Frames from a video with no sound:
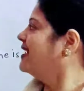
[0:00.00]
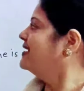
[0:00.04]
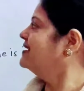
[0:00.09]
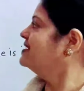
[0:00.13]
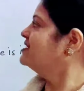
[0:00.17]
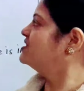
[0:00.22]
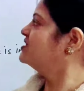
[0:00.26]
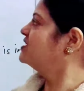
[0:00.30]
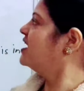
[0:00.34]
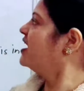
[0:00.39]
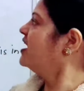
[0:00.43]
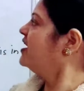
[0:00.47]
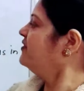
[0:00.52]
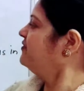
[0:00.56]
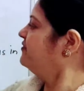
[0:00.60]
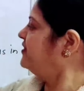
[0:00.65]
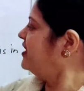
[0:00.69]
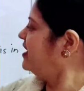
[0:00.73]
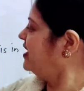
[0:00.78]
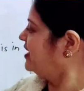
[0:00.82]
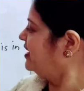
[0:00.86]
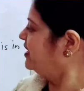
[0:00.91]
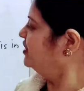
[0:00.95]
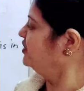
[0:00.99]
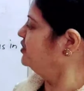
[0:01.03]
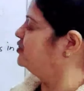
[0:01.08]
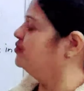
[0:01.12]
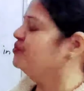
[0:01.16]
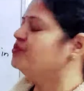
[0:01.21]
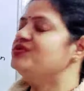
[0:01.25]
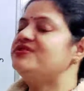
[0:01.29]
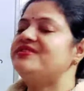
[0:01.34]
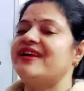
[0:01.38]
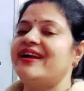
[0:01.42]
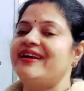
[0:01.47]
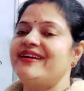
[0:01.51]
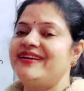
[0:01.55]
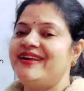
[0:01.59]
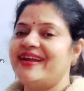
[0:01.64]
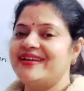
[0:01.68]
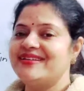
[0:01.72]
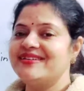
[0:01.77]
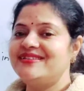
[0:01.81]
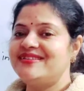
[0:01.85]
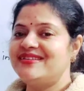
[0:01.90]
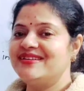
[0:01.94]
that I have taken two
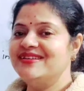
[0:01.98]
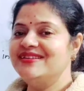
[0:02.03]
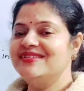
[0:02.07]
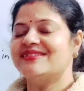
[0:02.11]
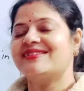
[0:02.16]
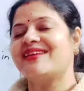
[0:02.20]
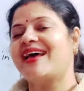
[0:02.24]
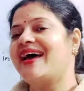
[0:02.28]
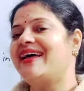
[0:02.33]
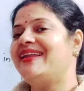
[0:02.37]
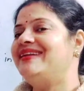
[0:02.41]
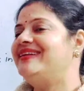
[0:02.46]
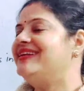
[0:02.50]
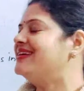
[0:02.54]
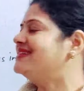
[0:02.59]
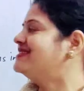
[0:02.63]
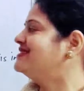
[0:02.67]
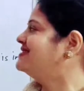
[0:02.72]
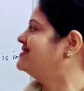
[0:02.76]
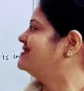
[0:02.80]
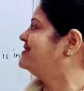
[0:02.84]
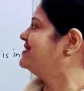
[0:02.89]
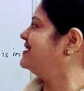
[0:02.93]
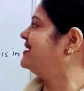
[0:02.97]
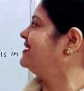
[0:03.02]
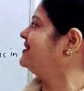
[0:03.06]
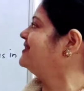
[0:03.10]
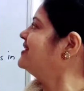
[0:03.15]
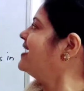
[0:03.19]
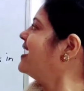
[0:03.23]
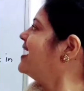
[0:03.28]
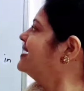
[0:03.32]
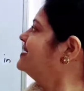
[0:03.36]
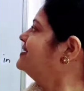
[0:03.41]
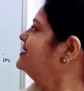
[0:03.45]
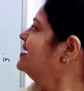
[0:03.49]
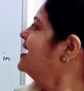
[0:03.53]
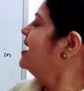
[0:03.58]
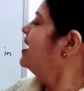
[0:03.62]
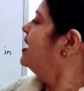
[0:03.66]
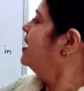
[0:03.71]
sentences, and let's see that